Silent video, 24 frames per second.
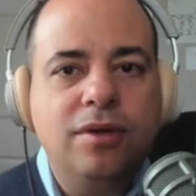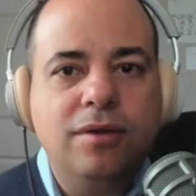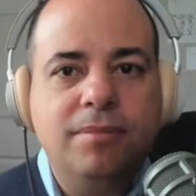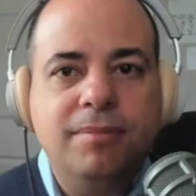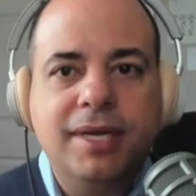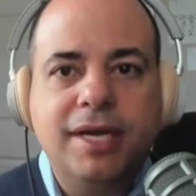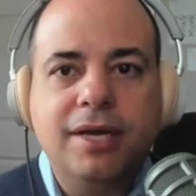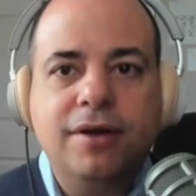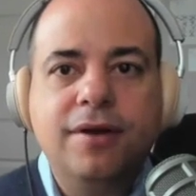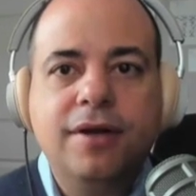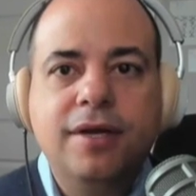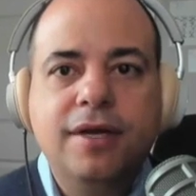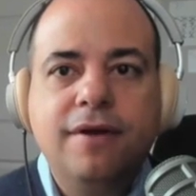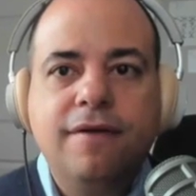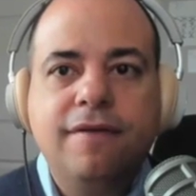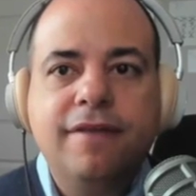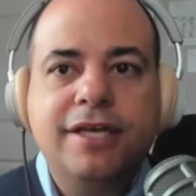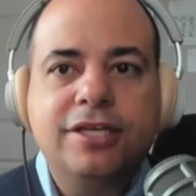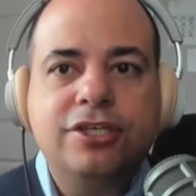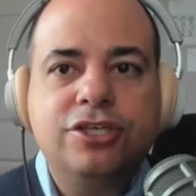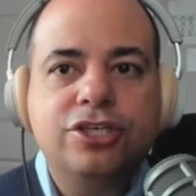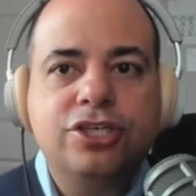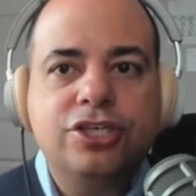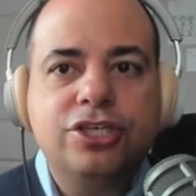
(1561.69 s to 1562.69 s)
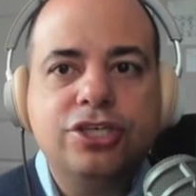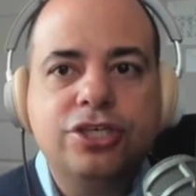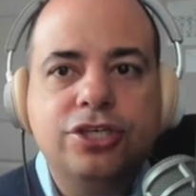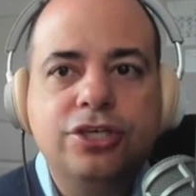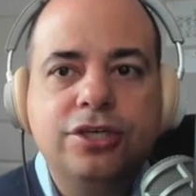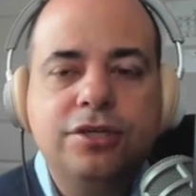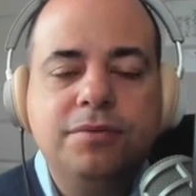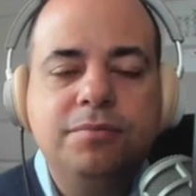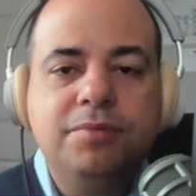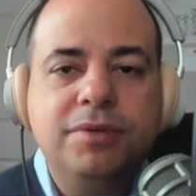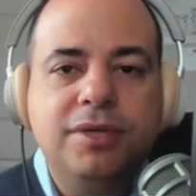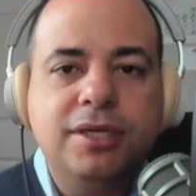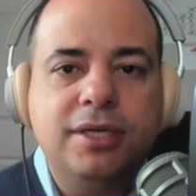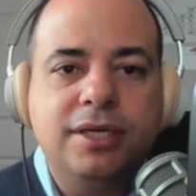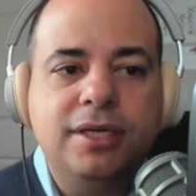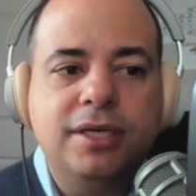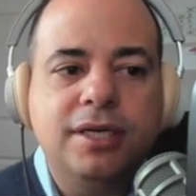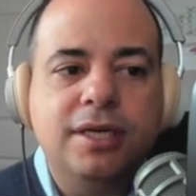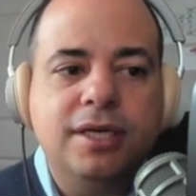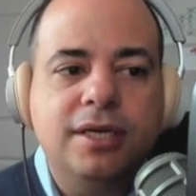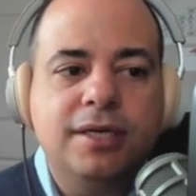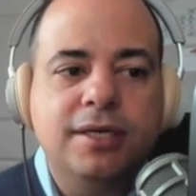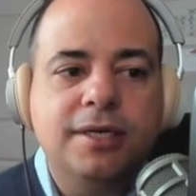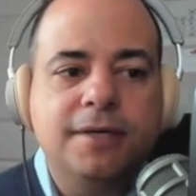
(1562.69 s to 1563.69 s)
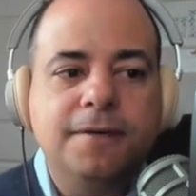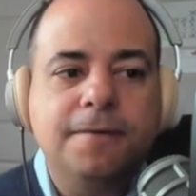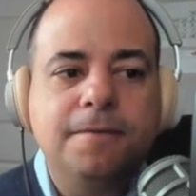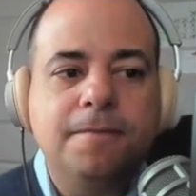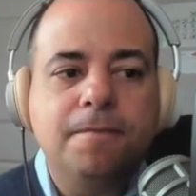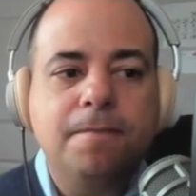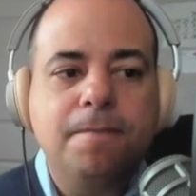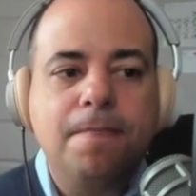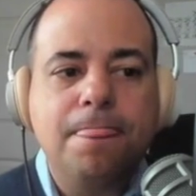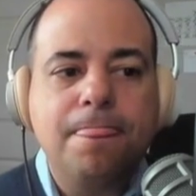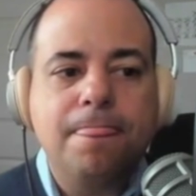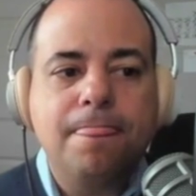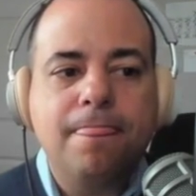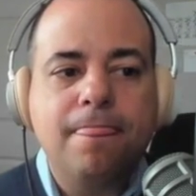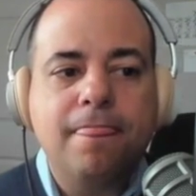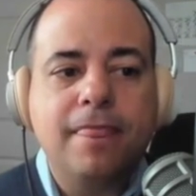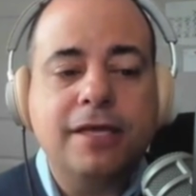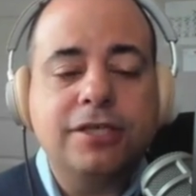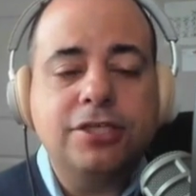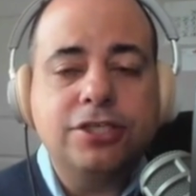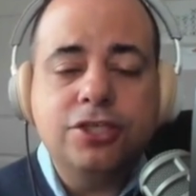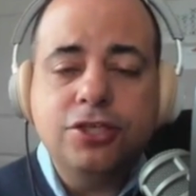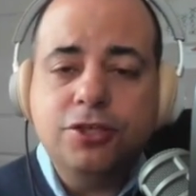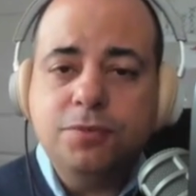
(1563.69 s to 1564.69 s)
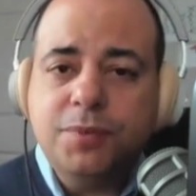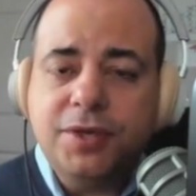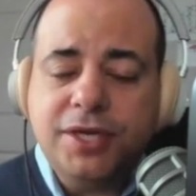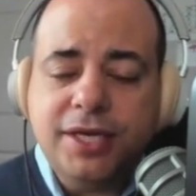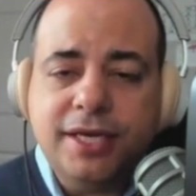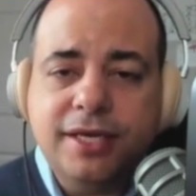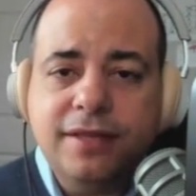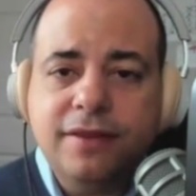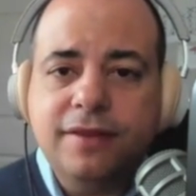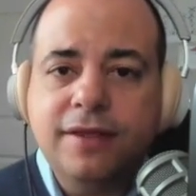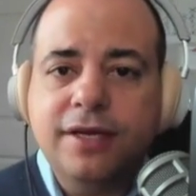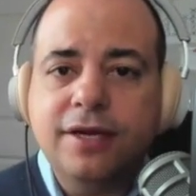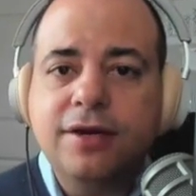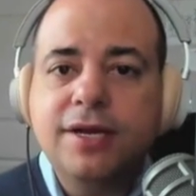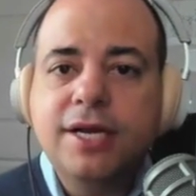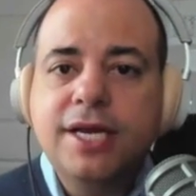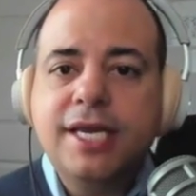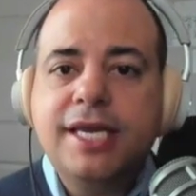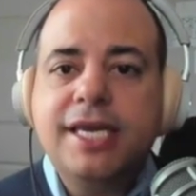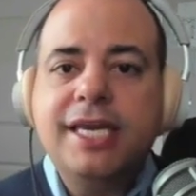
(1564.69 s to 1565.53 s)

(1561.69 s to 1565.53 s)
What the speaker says: amount that should be in there,